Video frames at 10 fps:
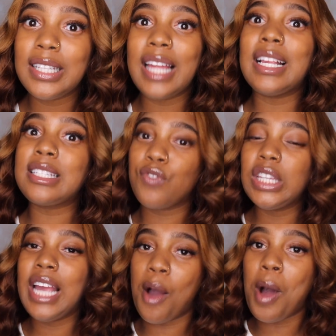Like, that's
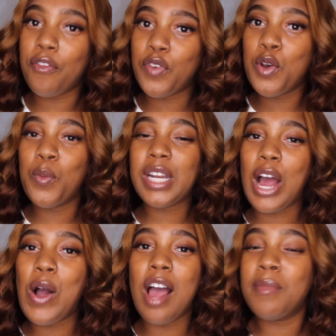really how I feel when I
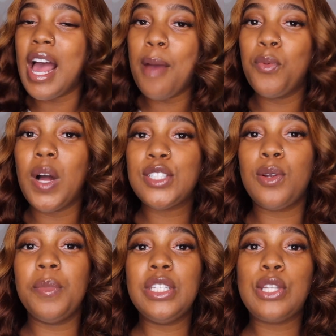don't have my Apple Watch
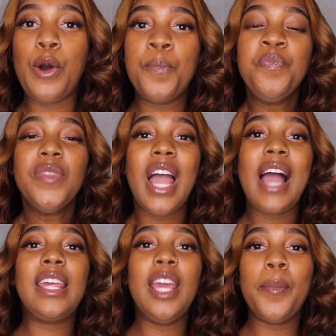on me. So
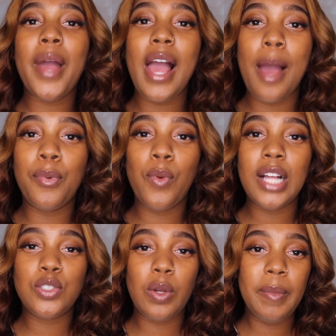I keep my Apple
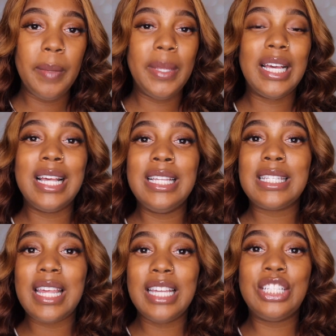Watch on me because
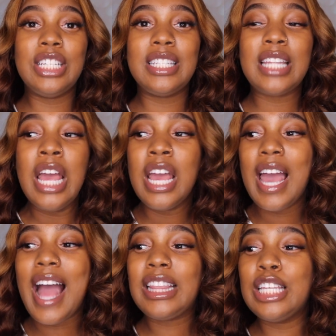it just,
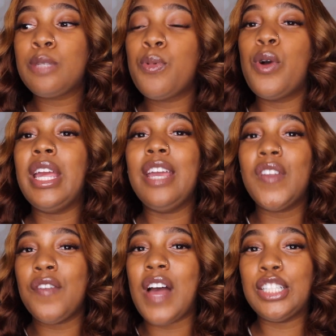at this point,
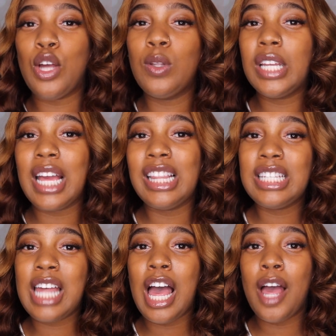even if I don't look at the
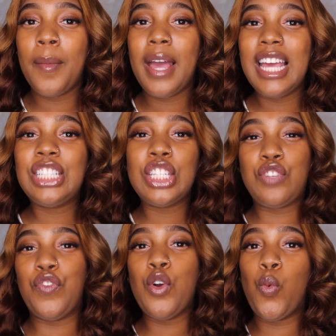time, it
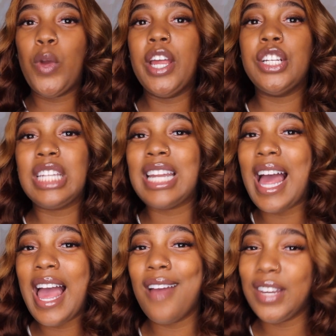just feel weird to
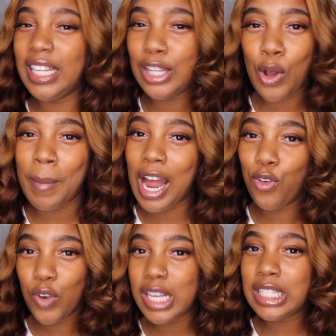not have anything on my
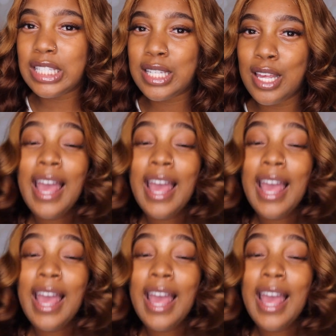wrist.